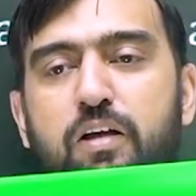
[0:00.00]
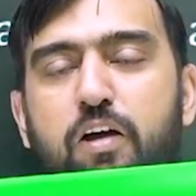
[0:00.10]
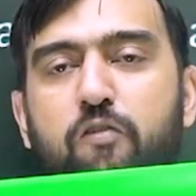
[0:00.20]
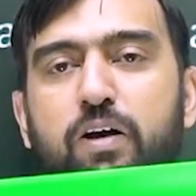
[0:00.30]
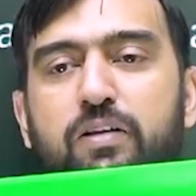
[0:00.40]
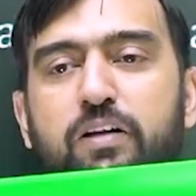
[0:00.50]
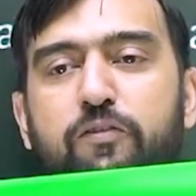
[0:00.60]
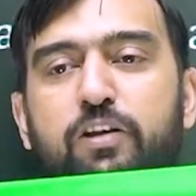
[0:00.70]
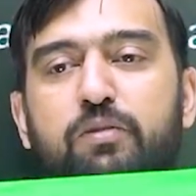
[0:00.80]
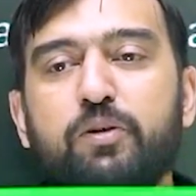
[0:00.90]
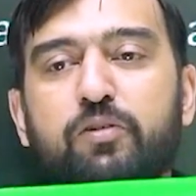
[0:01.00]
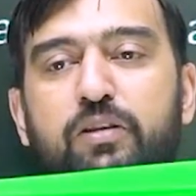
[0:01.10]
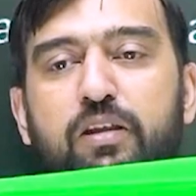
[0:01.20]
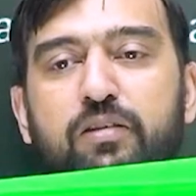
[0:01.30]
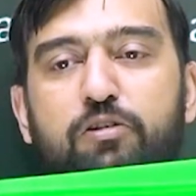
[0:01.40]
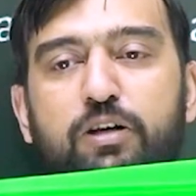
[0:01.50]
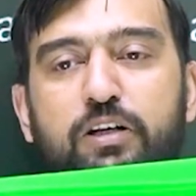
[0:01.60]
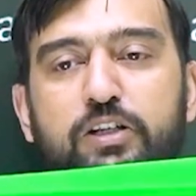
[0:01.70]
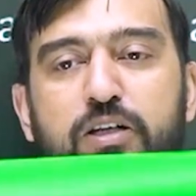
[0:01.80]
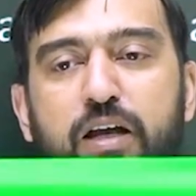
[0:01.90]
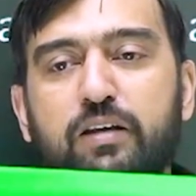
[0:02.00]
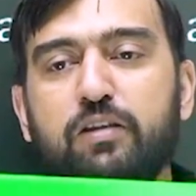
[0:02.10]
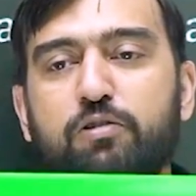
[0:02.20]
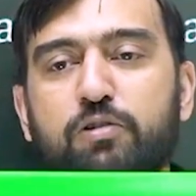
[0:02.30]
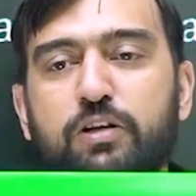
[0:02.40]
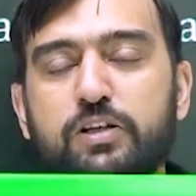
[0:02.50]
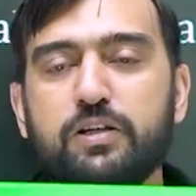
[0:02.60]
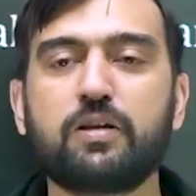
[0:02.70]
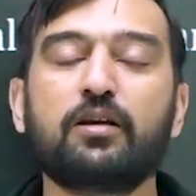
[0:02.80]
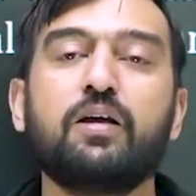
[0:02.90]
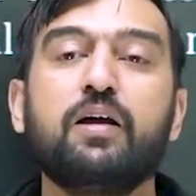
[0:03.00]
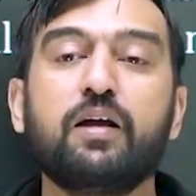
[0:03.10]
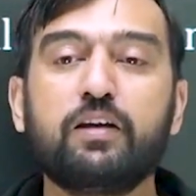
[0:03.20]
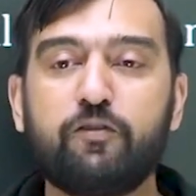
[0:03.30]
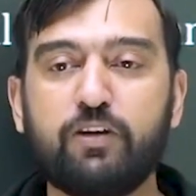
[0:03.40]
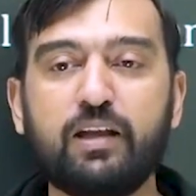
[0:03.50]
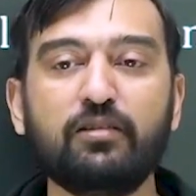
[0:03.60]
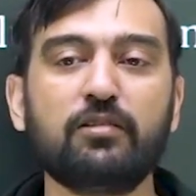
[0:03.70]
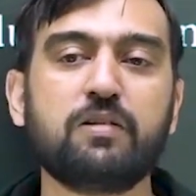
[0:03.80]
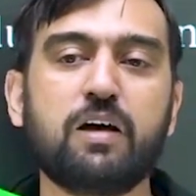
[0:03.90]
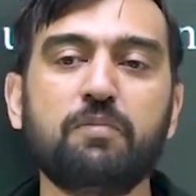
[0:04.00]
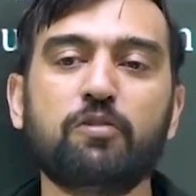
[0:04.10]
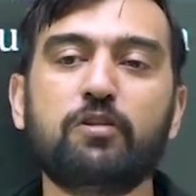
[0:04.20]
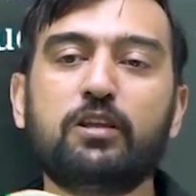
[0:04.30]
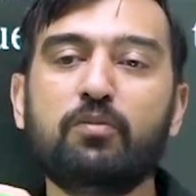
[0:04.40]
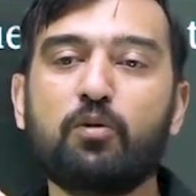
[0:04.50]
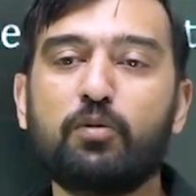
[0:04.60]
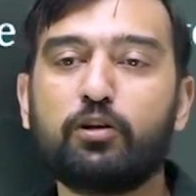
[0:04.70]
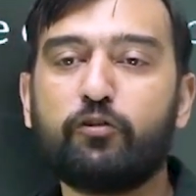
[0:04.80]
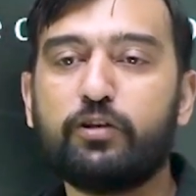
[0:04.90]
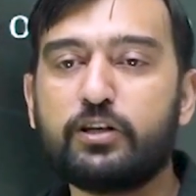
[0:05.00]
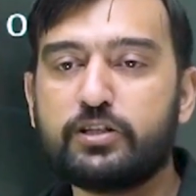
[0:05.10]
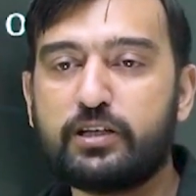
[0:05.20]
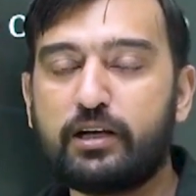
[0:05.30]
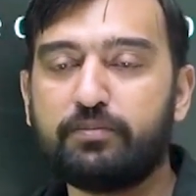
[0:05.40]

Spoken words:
What is the difference between this orientation and this orientation? Difference comes with the moment of inertia.